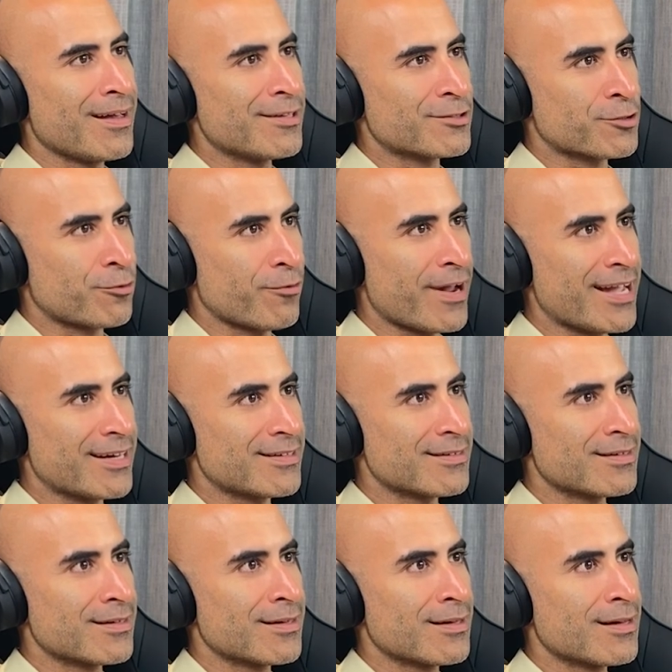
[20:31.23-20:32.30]
is
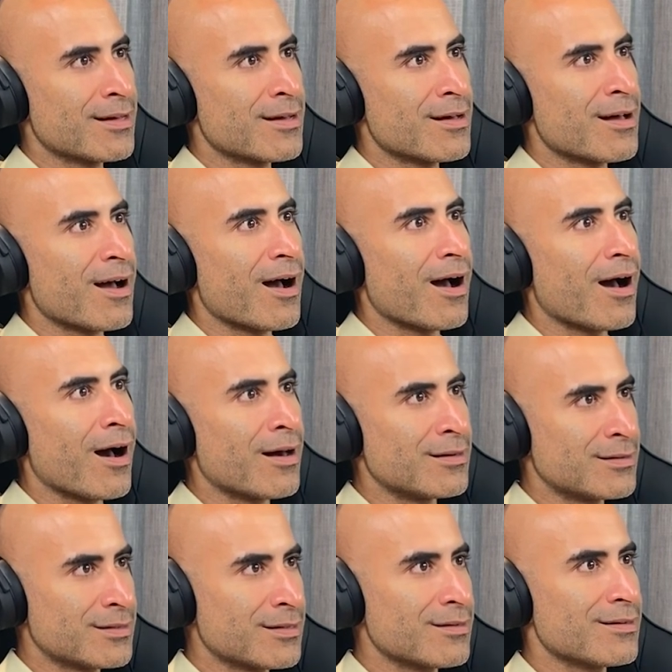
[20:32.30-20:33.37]
great
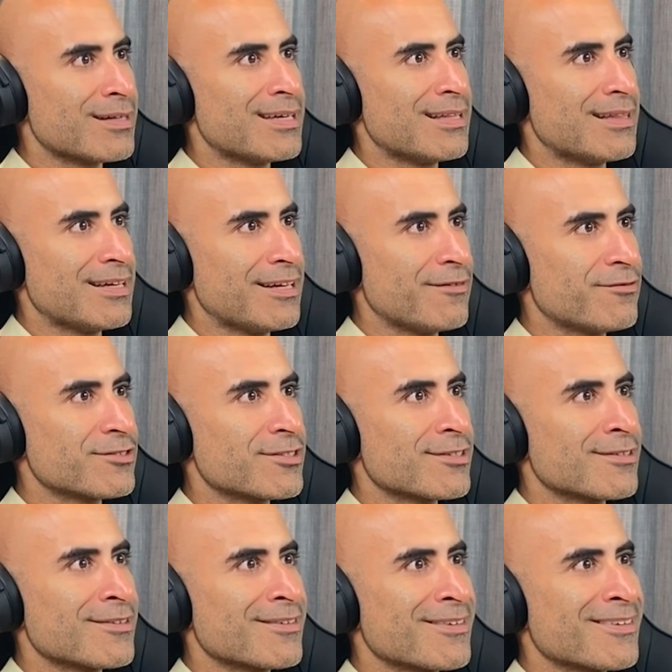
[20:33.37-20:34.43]
until he
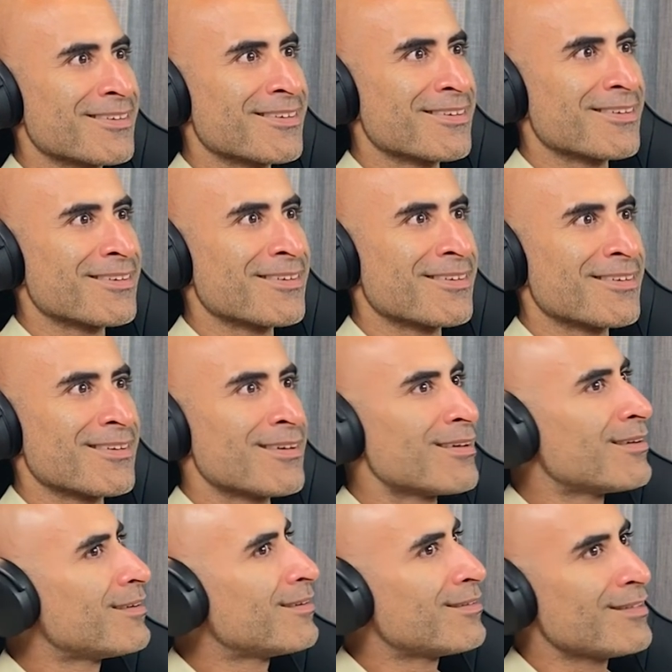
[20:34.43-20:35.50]
leaves.
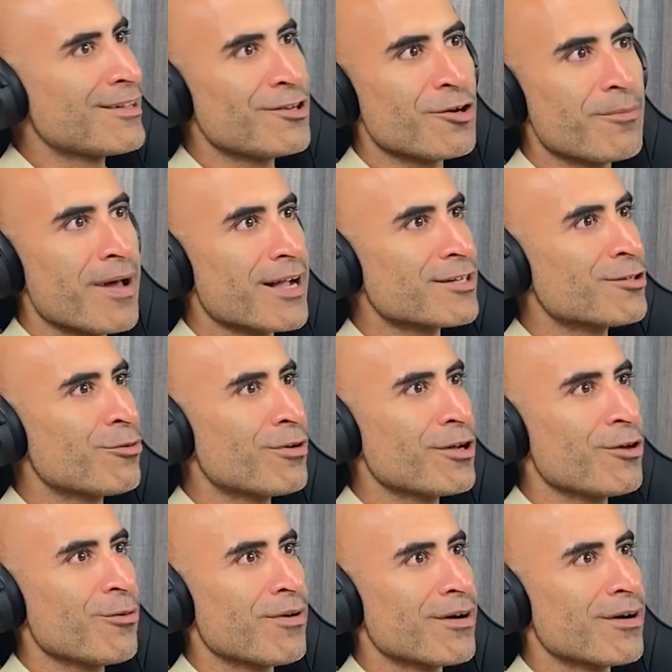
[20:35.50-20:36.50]
Then you're back to where you